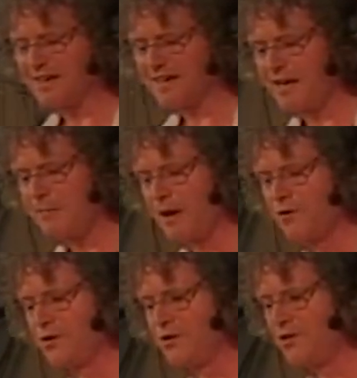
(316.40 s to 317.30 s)
it came
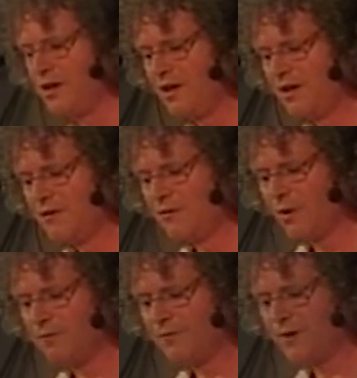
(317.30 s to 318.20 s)
out as
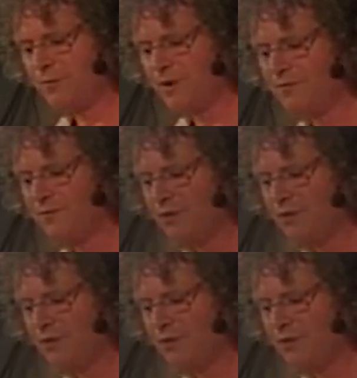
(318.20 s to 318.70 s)
one of